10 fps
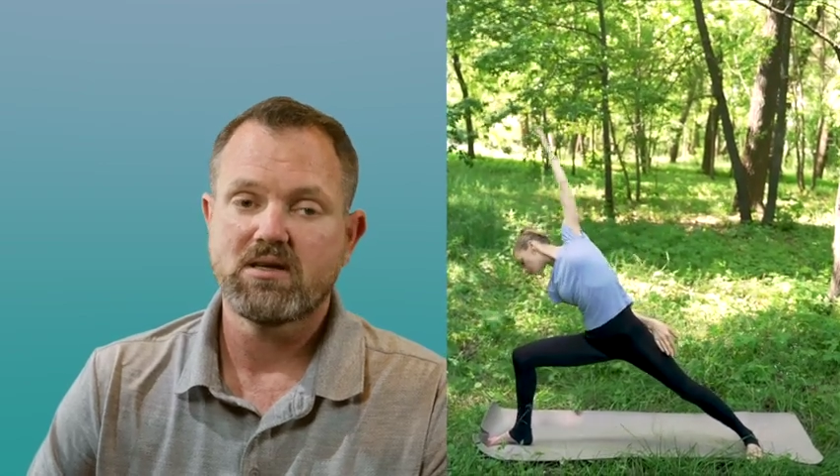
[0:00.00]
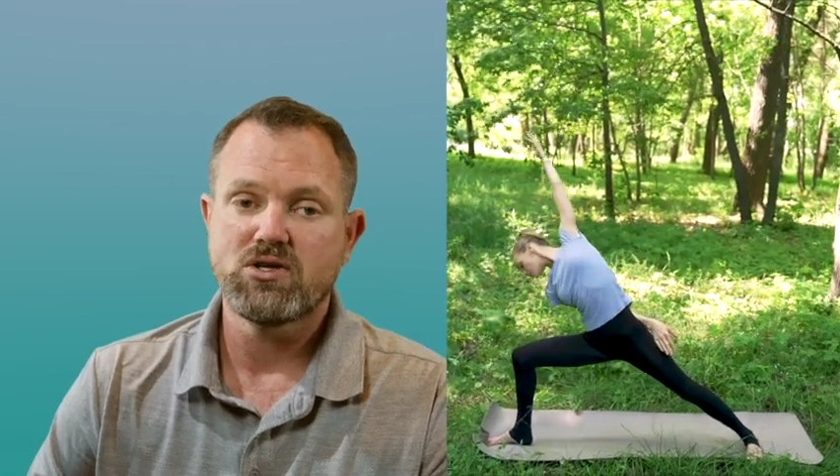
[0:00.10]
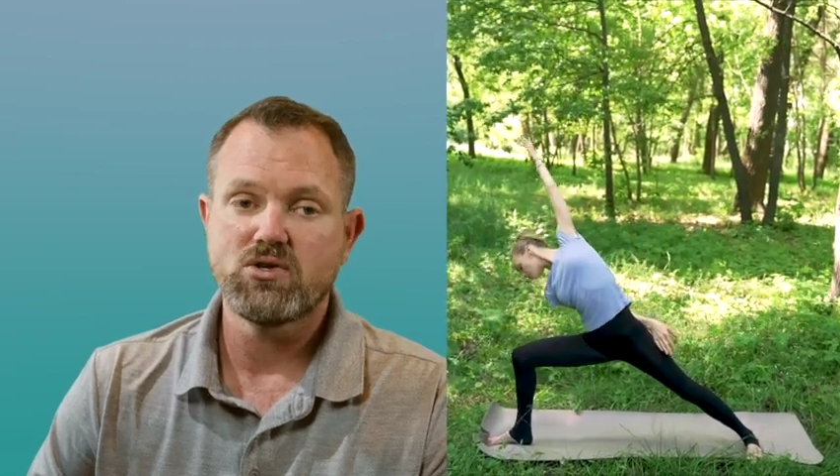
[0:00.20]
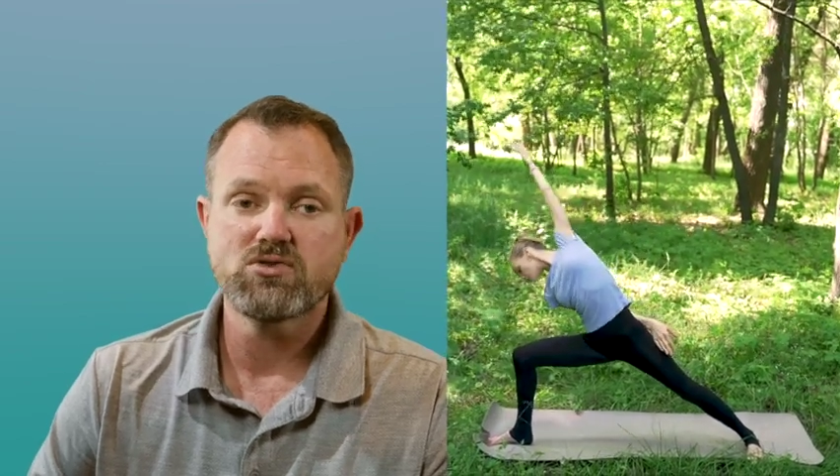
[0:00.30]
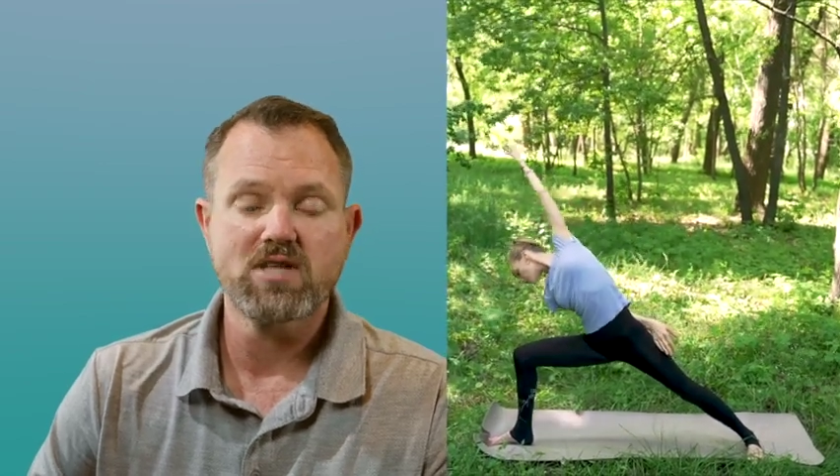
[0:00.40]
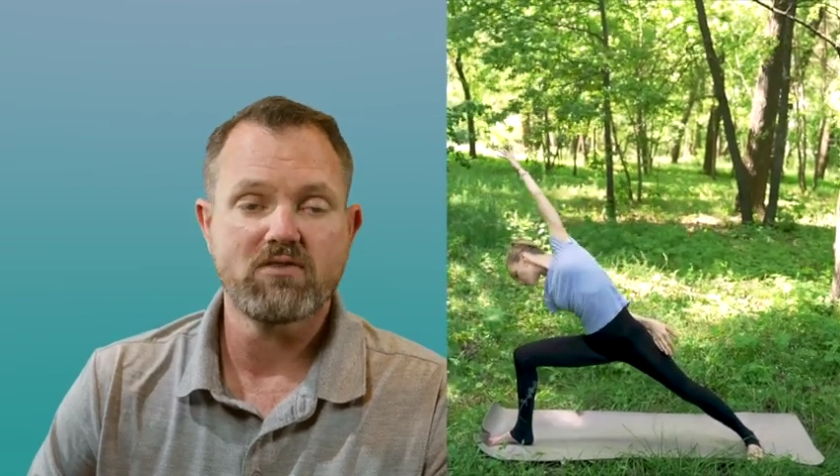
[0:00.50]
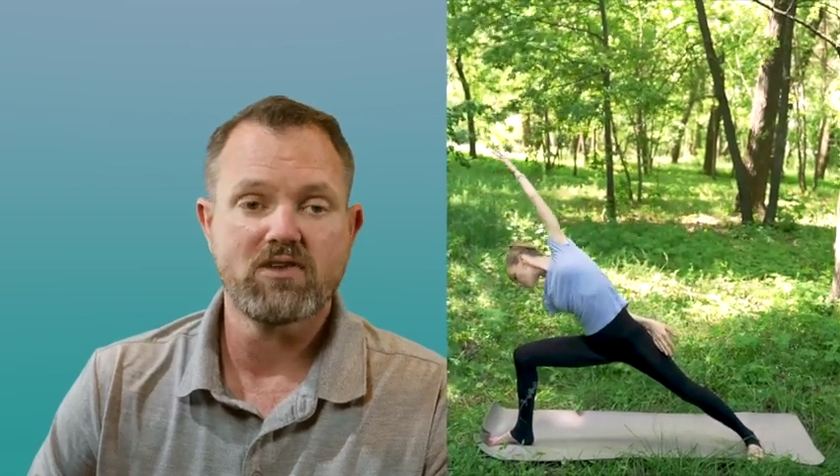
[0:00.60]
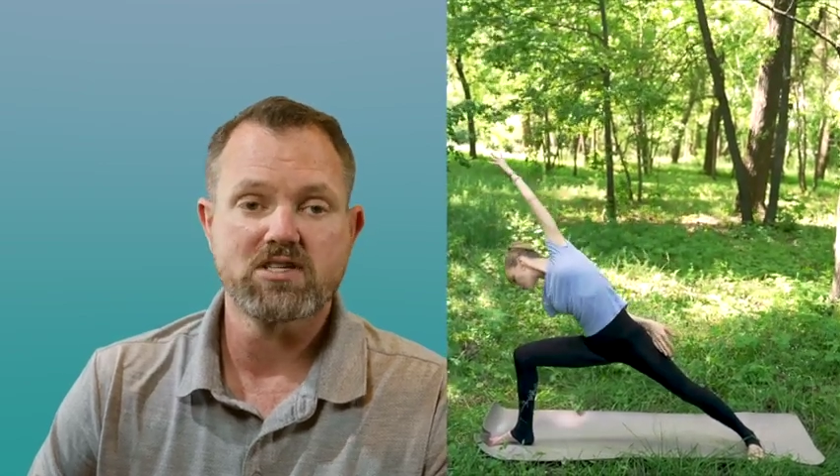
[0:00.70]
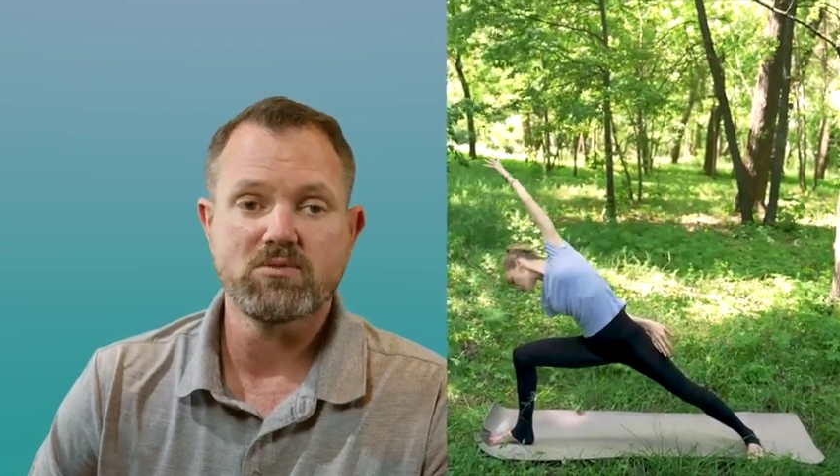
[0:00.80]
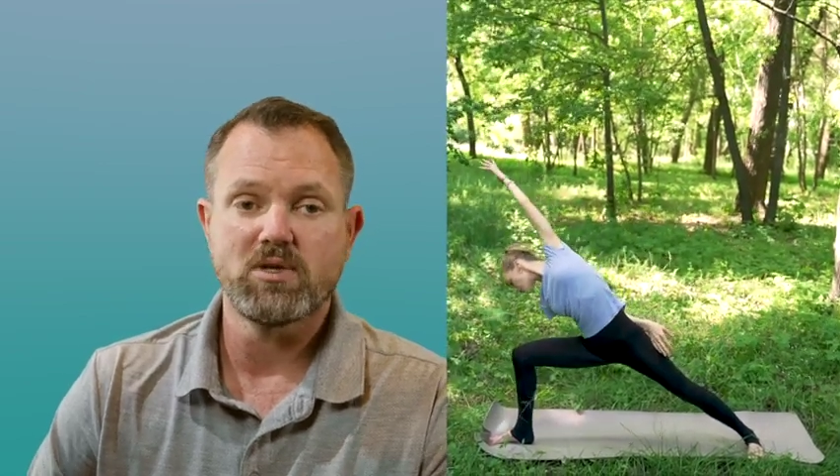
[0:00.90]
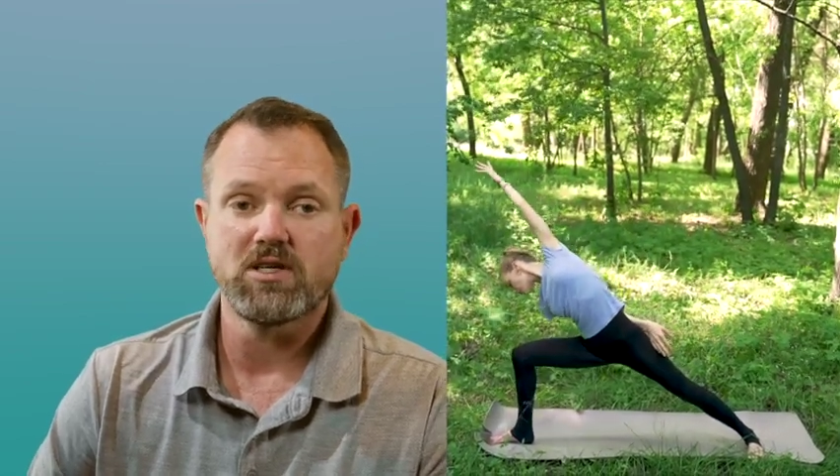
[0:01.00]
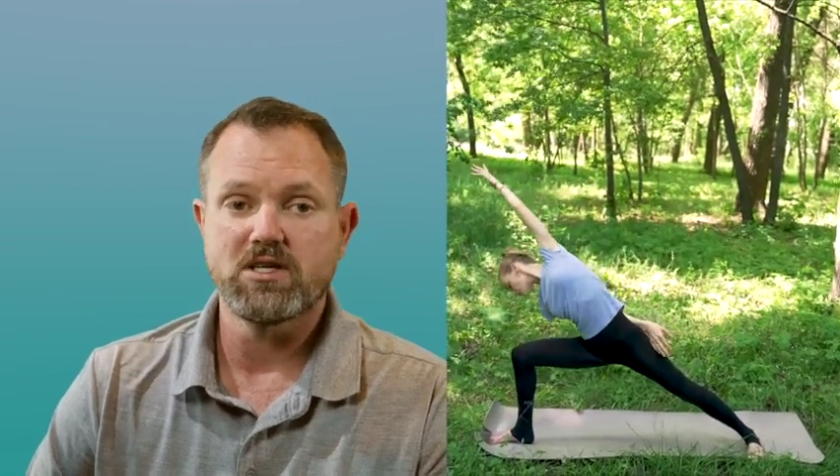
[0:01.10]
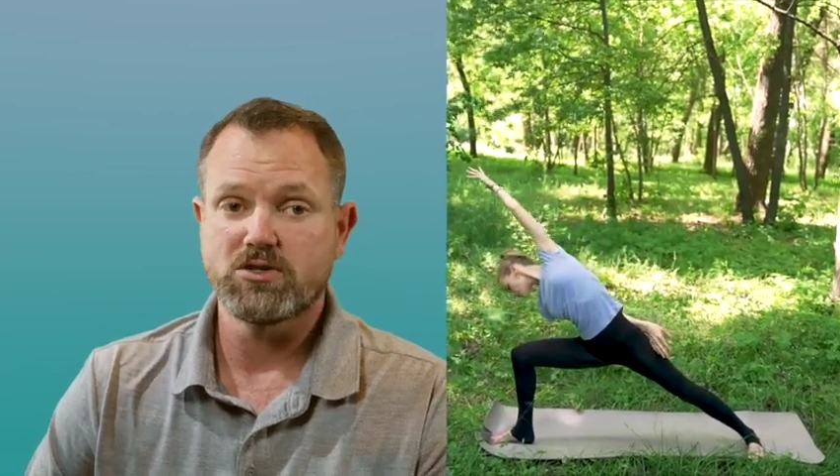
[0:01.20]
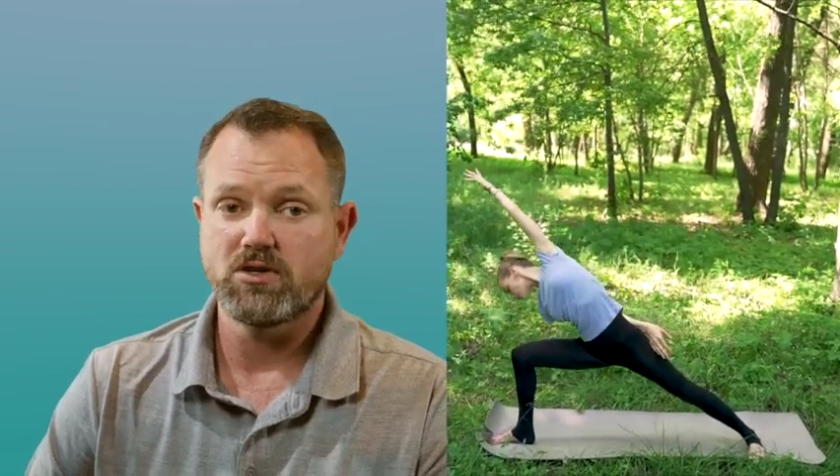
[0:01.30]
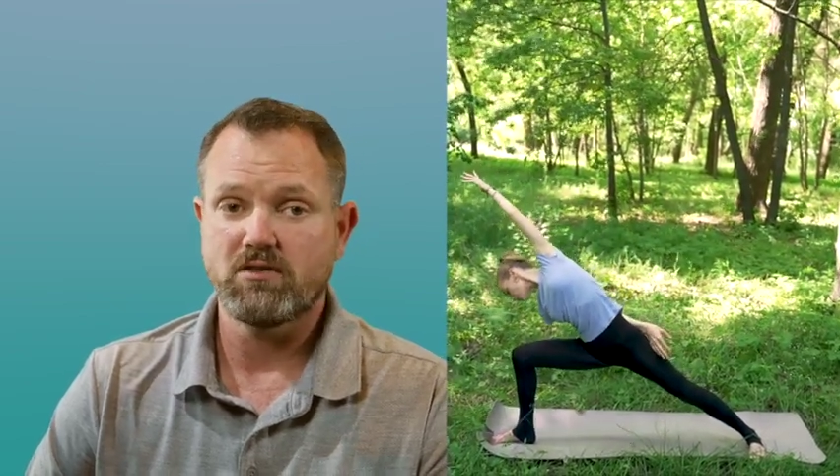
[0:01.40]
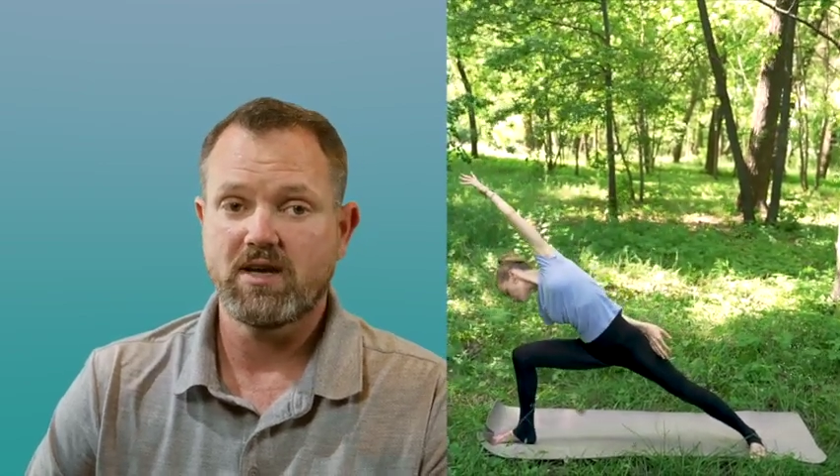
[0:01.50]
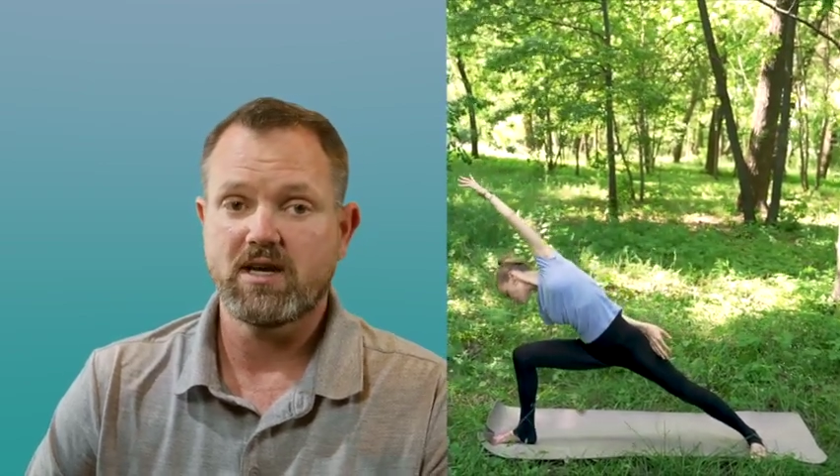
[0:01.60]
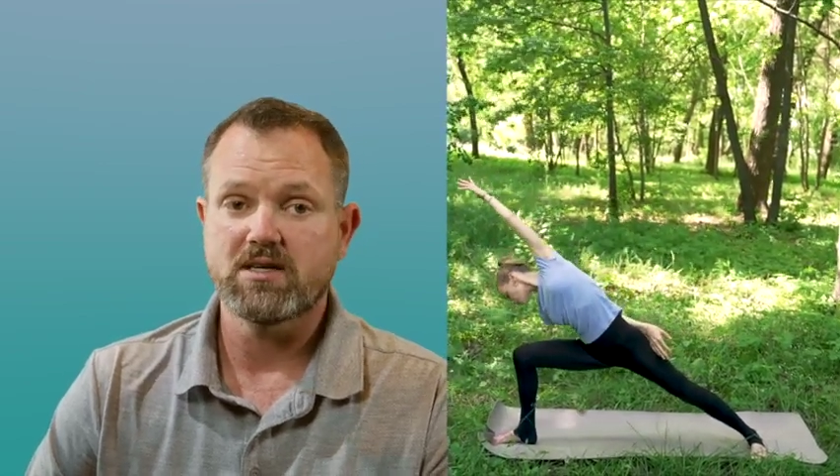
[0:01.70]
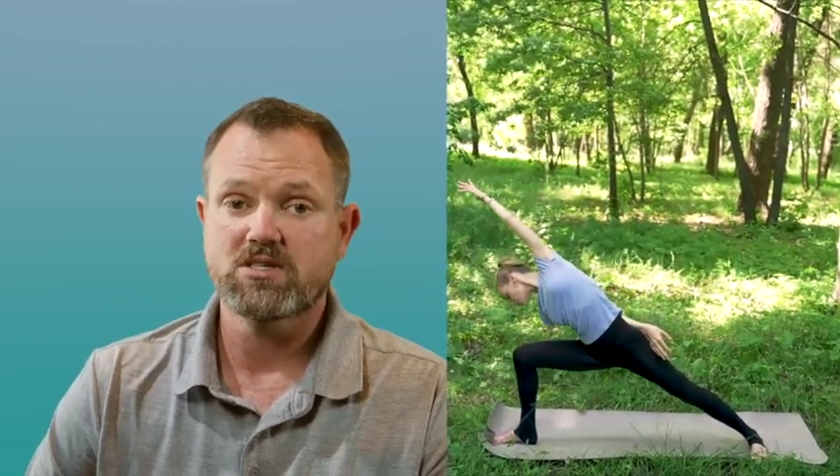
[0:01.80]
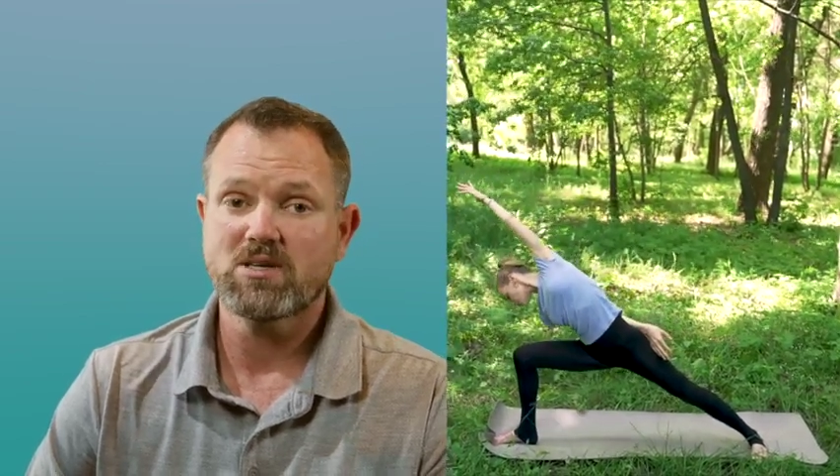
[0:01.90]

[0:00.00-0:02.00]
use that flexibility to your advantage.